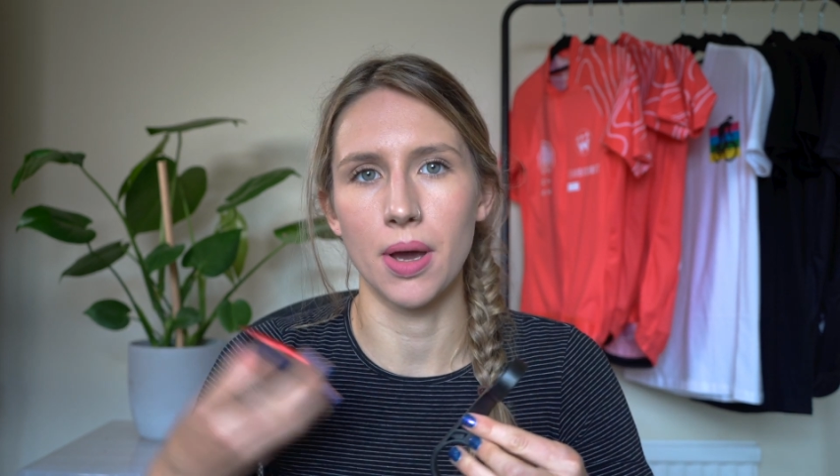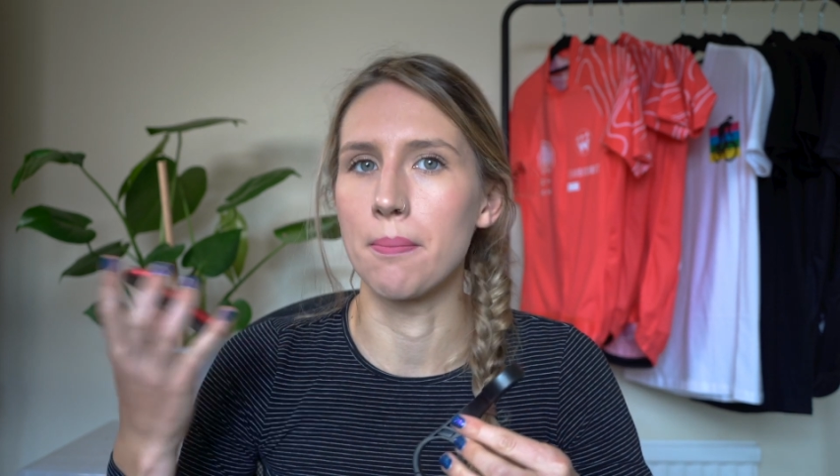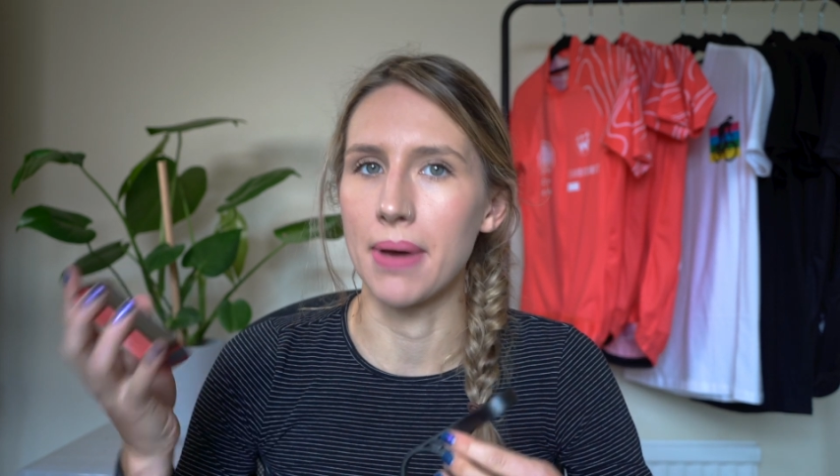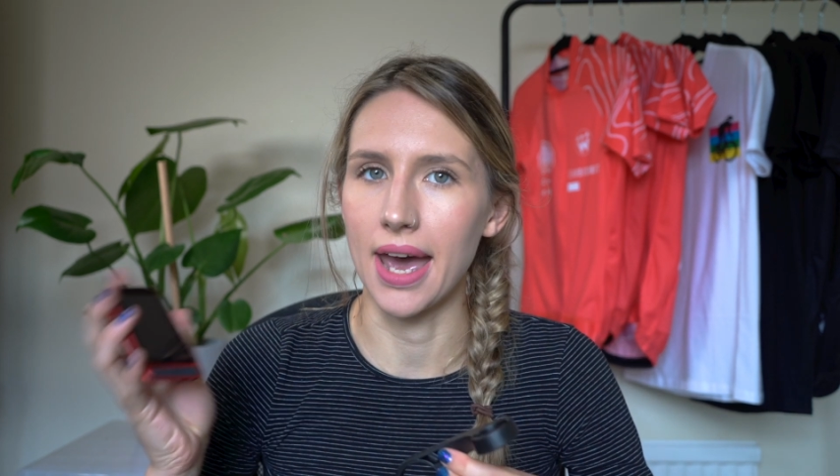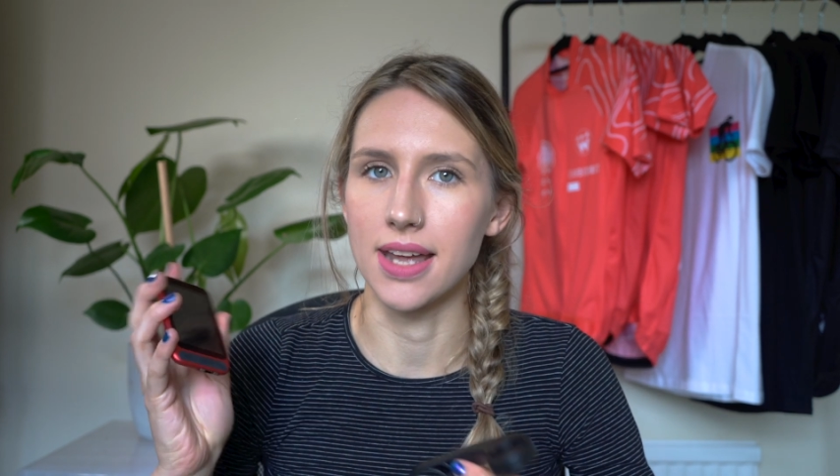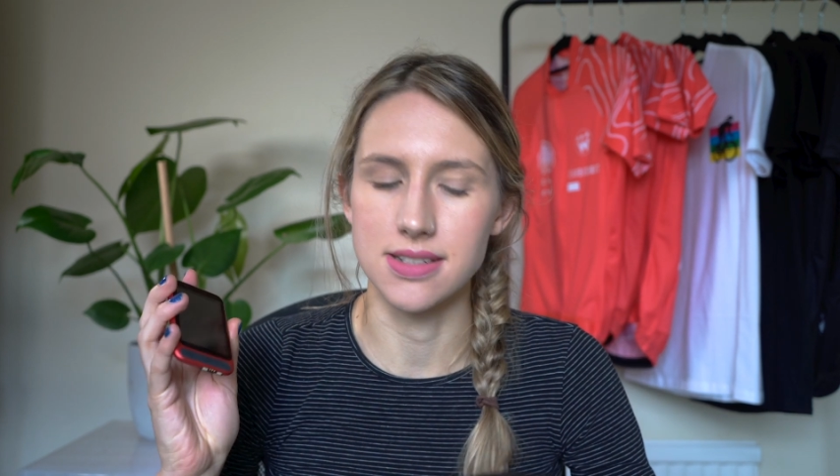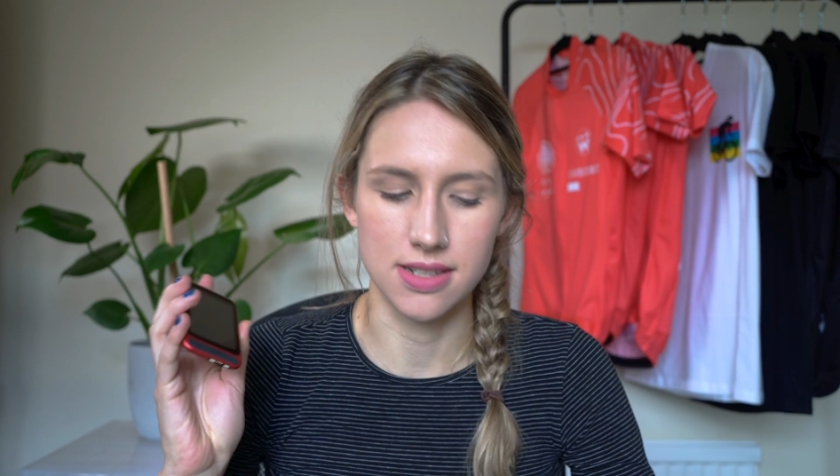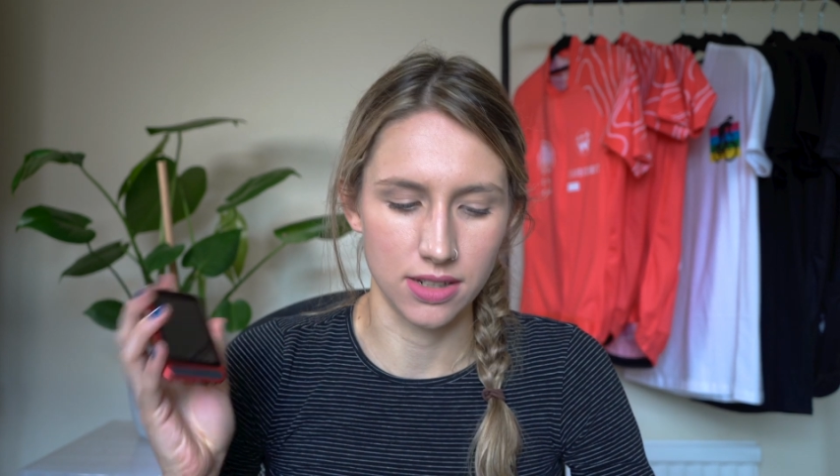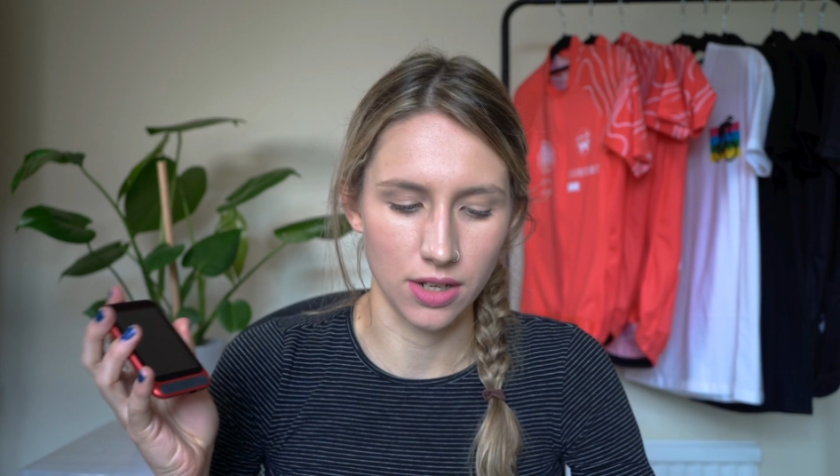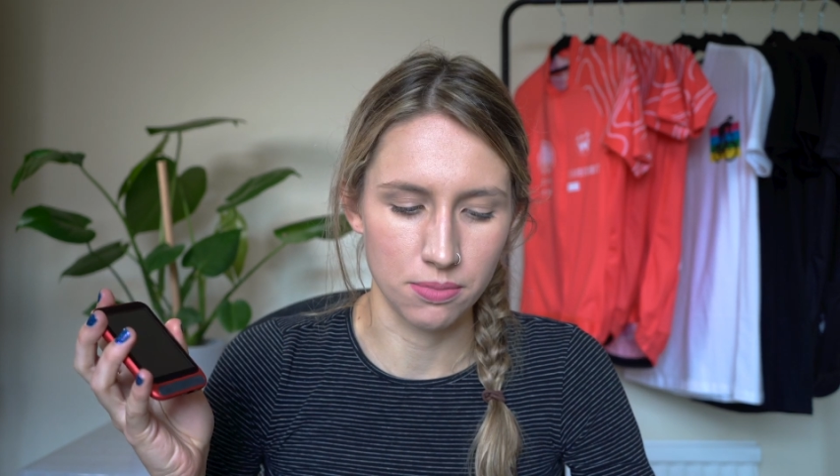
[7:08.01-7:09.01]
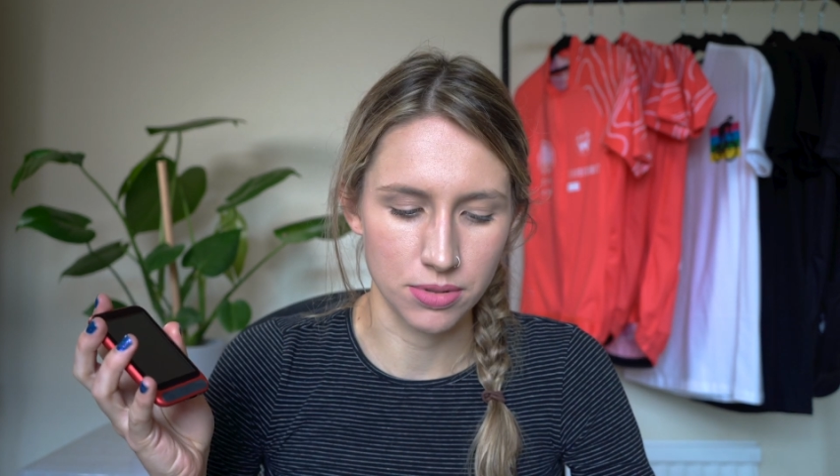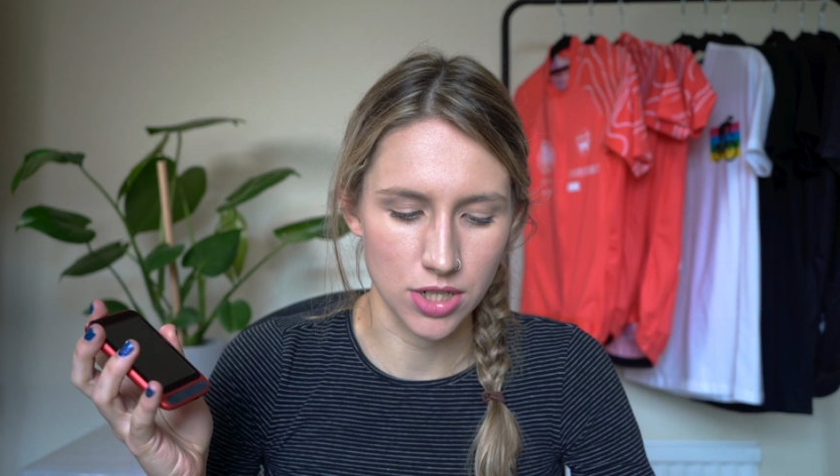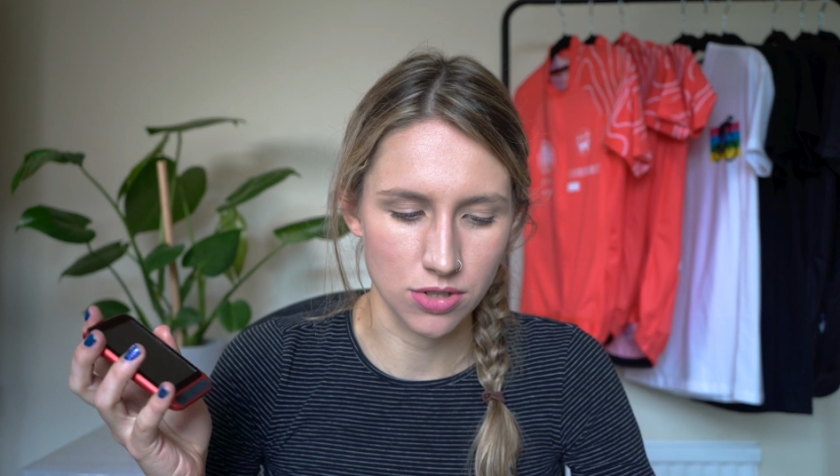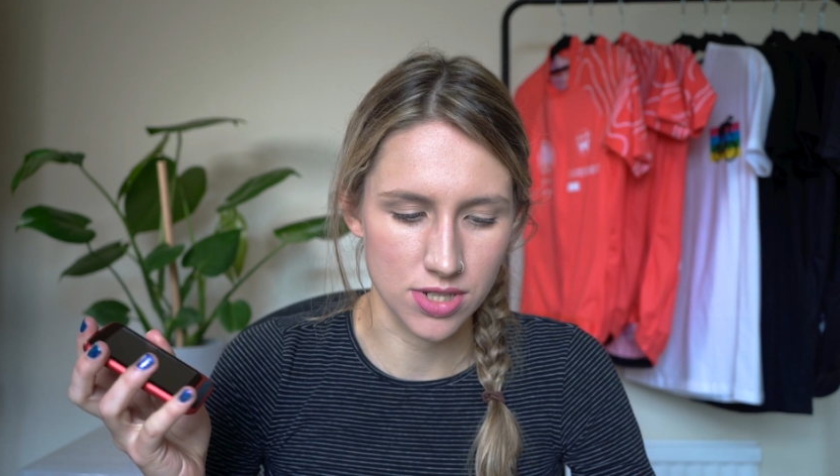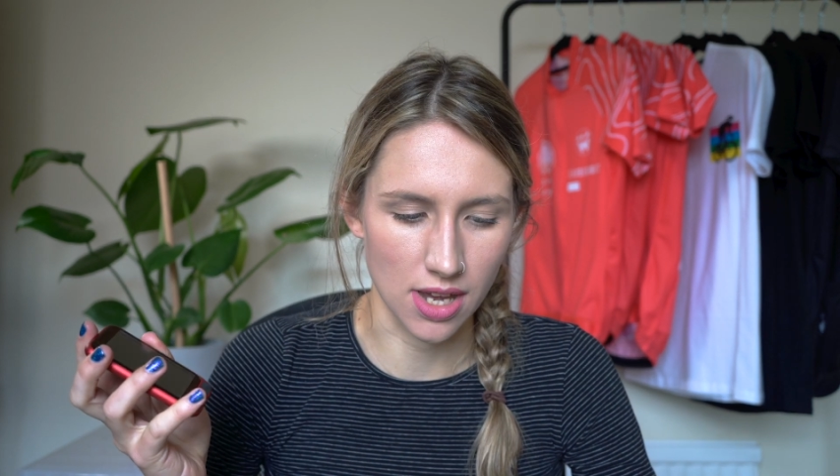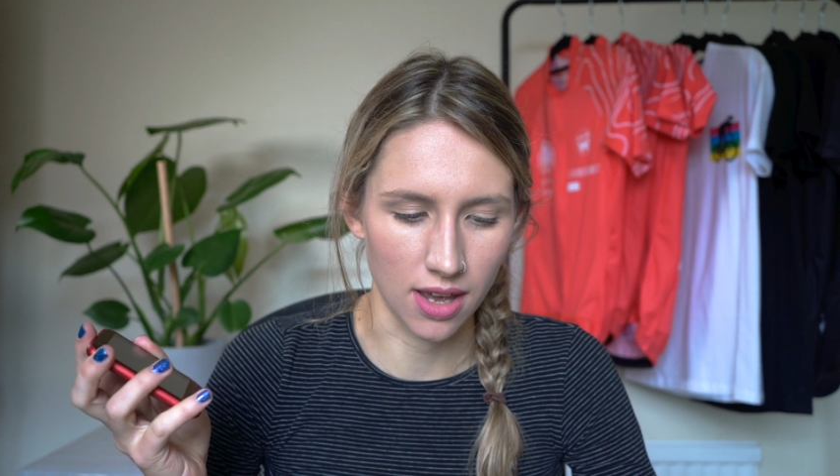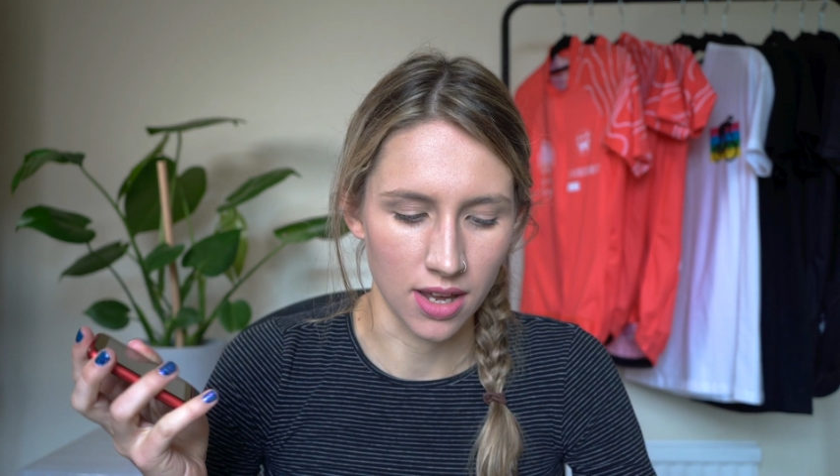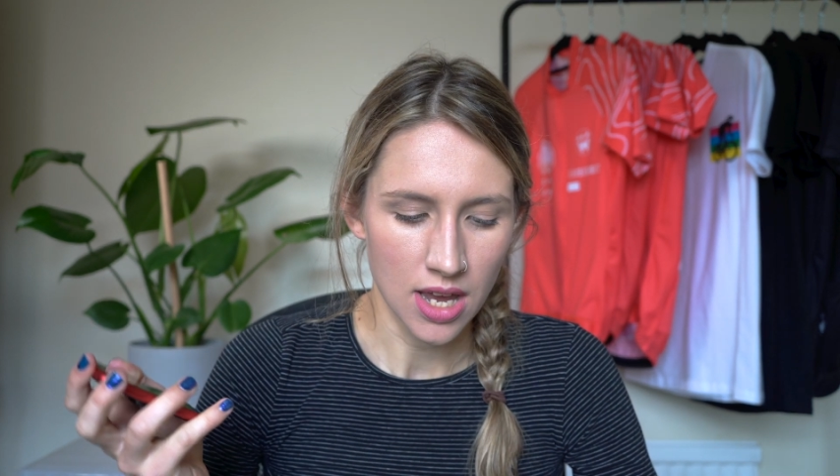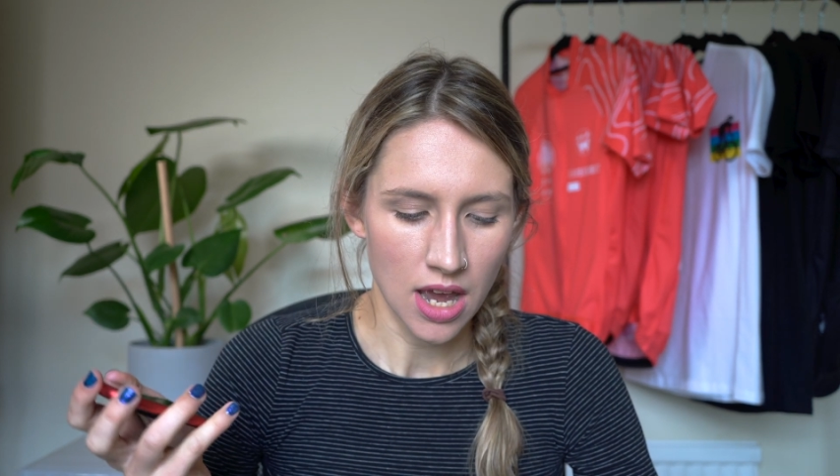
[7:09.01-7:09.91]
compared to the computer.